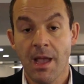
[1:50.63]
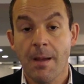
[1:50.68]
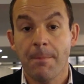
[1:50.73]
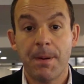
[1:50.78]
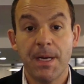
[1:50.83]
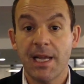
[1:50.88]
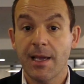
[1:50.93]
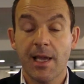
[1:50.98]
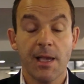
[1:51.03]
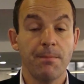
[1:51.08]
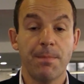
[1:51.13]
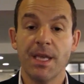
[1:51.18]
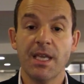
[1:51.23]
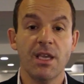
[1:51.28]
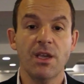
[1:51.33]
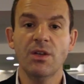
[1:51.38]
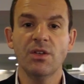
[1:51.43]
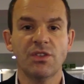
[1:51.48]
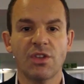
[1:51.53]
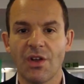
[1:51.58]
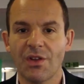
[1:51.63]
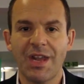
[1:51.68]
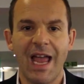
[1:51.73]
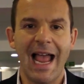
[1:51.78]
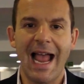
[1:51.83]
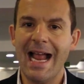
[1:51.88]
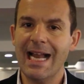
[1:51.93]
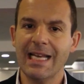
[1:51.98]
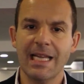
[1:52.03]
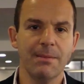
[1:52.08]
But it can be used on
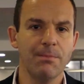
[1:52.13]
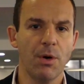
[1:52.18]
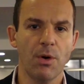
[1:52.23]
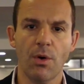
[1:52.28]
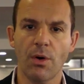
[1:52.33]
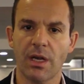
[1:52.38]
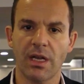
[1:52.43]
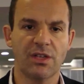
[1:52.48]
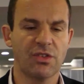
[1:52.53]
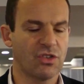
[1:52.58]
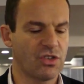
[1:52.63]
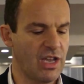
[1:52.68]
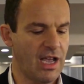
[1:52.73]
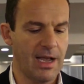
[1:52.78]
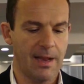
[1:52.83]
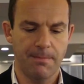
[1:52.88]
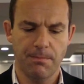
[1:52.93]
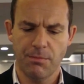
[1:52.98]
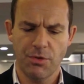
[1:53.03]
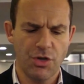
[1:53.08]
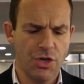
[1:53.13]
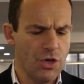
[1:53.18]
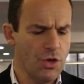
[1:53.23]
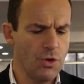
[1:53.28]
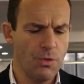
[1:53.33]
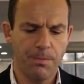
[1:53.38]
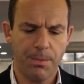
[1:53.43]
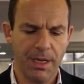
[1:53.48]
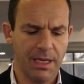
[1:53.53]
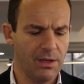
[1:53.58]
any mortgage type,
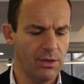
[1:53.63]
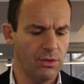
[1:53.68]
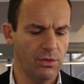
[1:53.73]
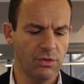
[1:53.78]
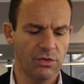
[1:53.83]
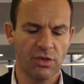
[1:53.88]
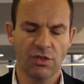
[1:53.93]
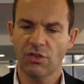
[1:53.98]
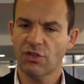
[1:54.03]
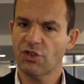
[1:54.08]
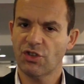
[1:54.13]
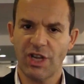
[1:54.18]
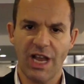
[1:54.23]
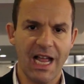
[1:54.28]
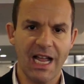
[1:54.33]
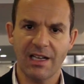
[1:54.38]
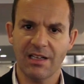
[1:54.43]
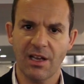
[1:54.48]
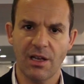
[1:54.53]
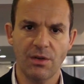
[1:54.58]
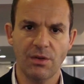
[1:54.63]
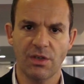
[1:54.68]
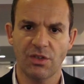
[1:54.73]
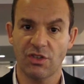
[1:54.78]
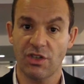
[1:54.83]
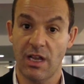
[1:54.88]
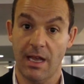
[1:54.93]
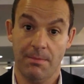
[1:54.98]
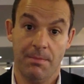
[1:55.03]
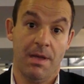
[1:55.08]
new build, shared
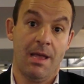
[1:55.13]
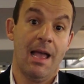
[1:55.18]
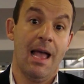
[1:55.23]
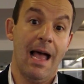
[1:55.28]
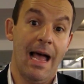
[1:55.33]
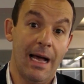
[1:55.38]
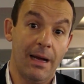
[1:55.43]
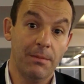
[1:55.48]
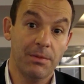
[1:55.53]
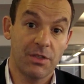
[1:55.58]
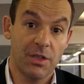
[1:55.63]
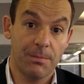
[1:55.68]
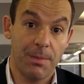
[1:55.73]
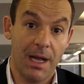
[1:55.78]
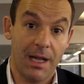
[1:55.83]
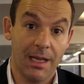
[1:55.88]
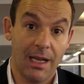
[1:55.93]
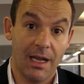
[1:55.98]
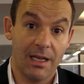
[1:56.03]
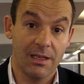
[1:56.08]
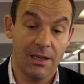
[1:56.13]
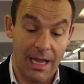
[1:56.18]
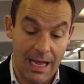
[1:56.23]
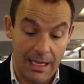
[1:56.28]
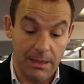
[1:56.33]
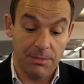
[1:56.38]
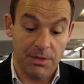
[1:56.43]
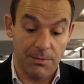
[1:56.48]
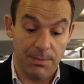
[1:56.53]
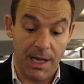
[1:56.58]
ownership, help to
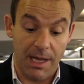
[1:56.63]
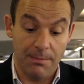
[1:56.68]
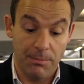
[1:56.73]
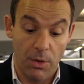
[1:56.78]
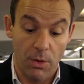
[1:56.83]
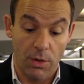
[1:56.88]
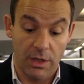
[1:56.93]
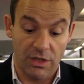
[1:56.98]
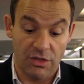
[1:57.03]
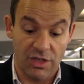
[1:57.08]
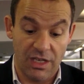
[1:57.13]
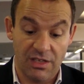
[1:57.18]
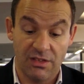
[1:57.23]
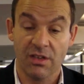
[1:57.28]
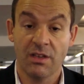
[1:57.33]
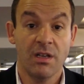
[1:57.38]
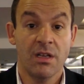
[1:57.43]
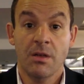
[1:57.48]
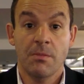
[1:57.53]
buy mortgages,